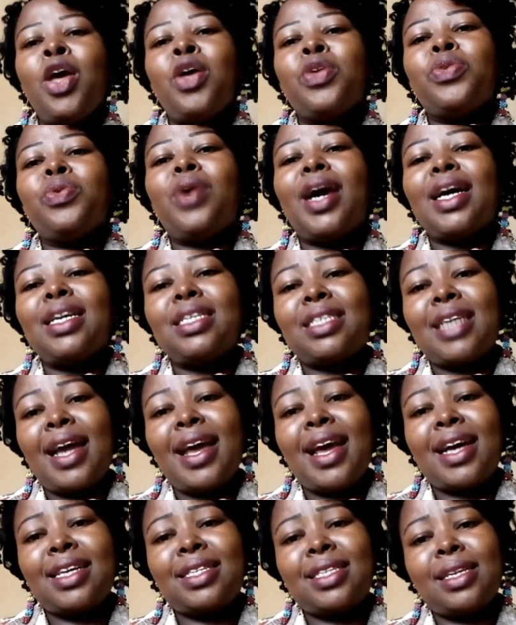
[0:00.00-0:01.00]
you can try
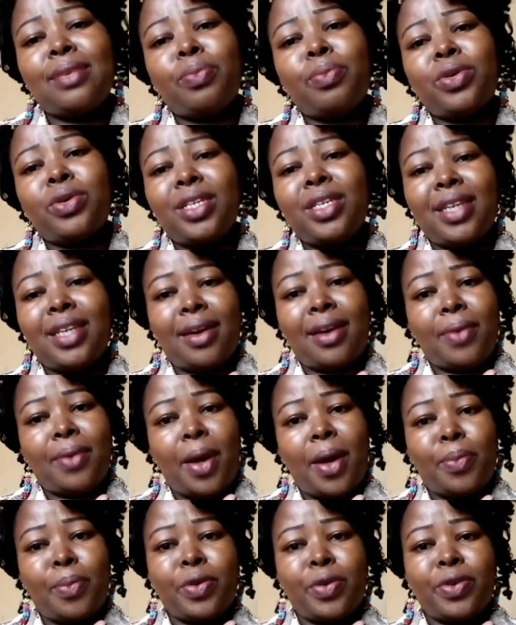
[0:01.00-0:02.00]
a simple
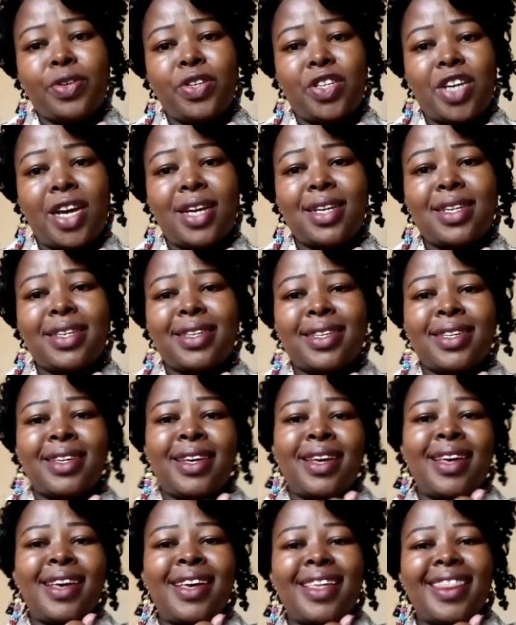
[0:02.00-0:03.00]
DIY project
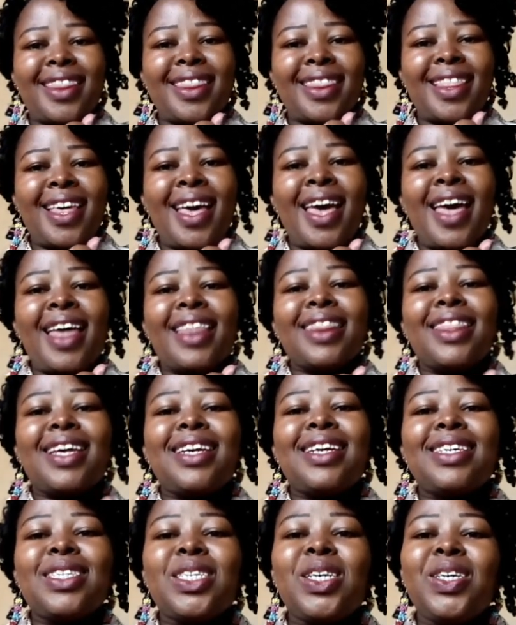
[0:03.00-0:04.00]
that
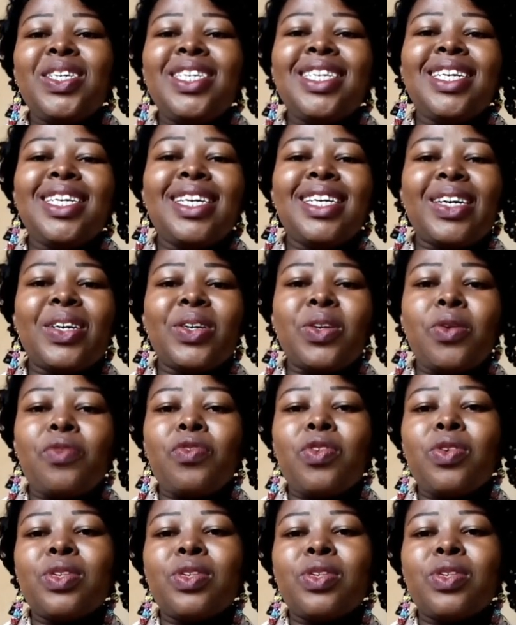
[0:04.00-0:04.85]
does not need a lot of